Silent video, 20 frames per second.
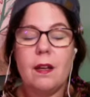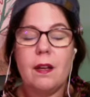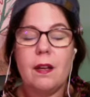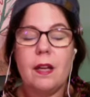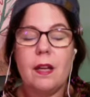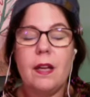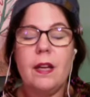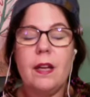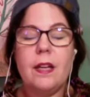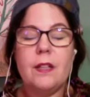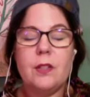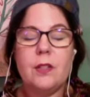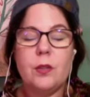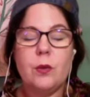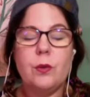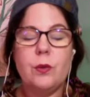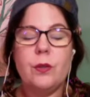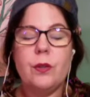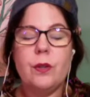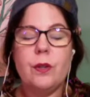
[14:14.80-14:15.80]
And I
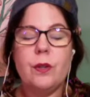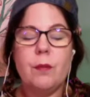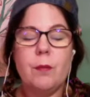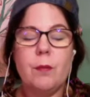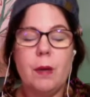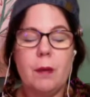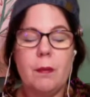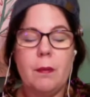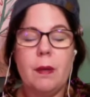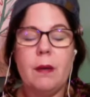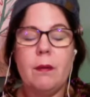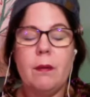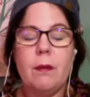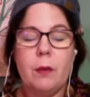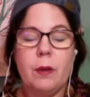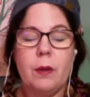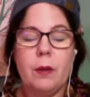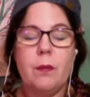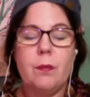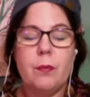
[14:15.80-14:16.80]
told her mama
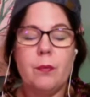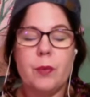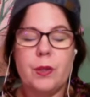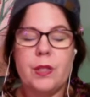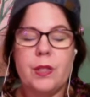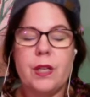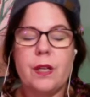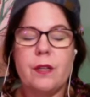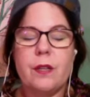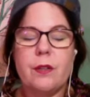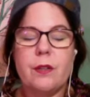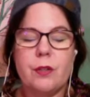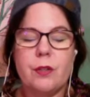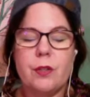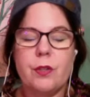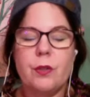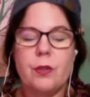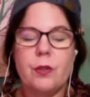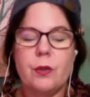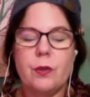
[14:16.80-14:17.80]
will protect her
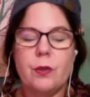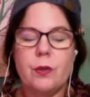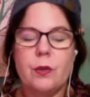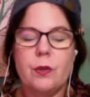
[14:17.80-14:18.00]
too.